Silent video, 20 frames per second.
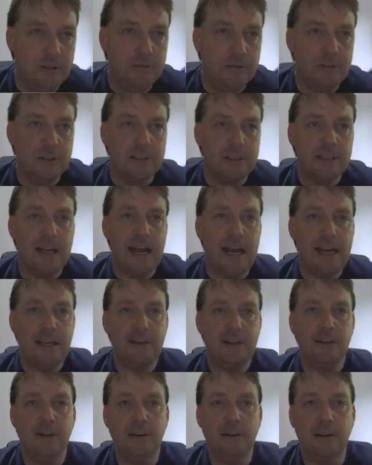just take
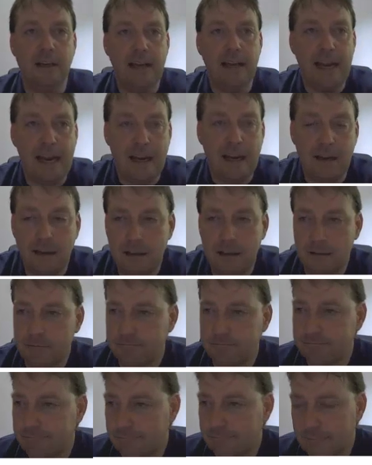your link
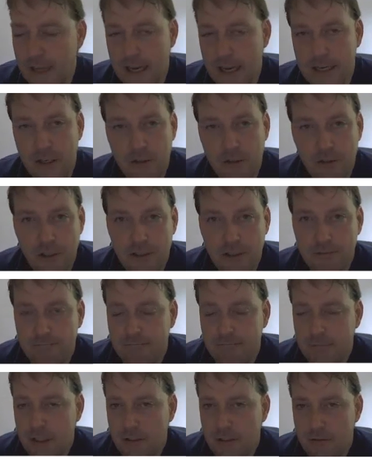and
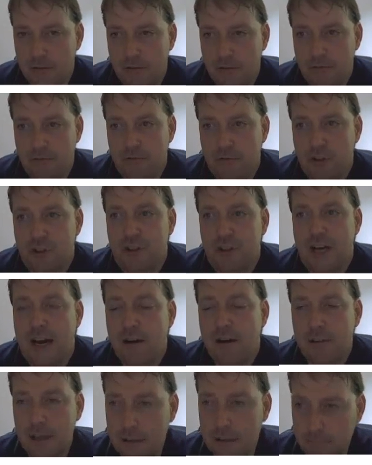you
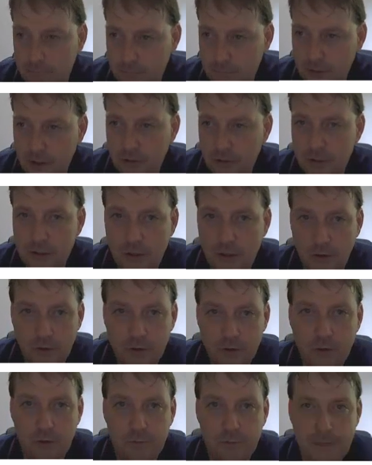share it. You
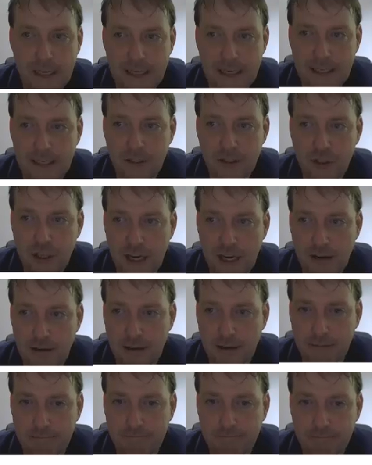social media share
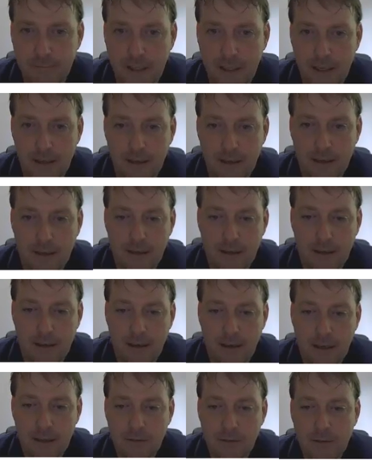it.
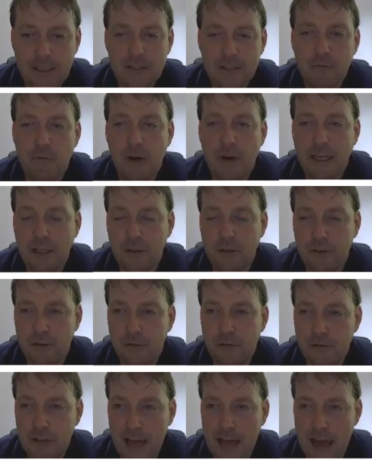And the reason why you
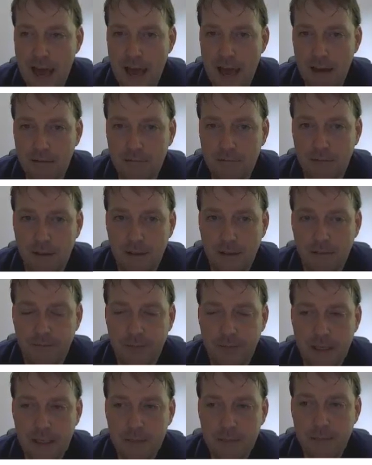do that
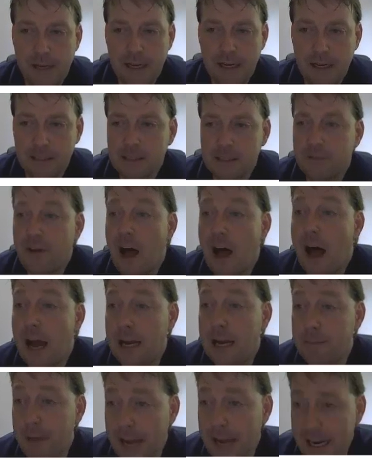is because of
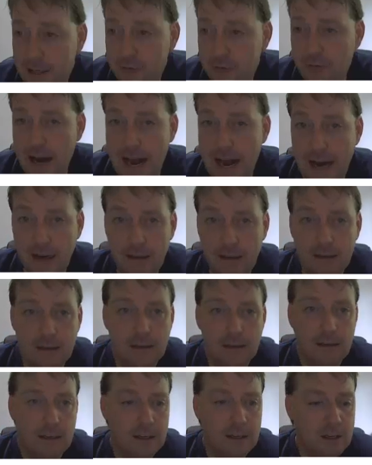high page rank.
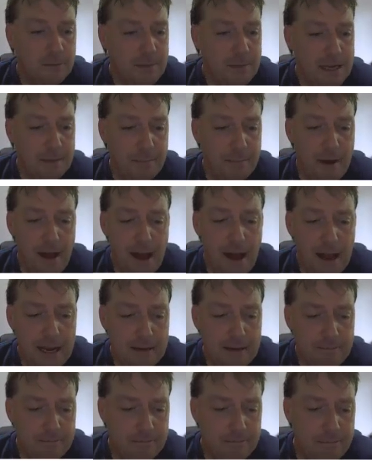It could be a
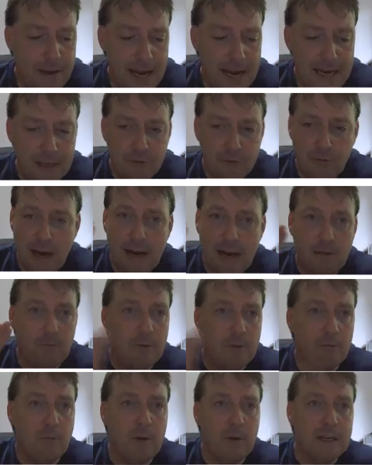high page rank.
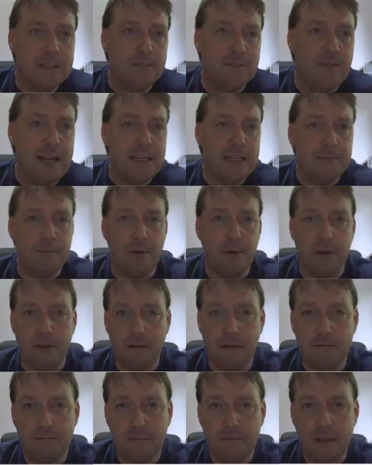Well, what is Facebook?
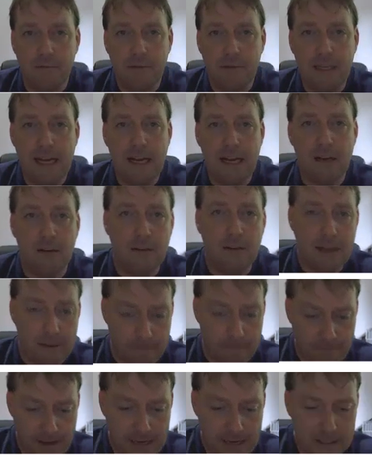If we take a look at
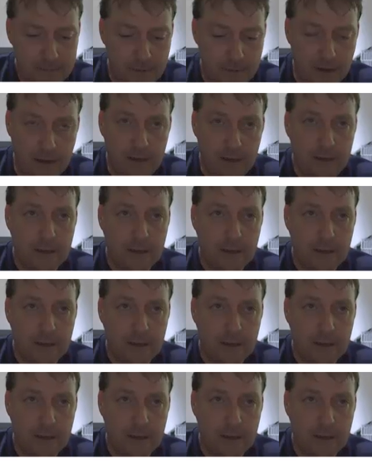Facebook,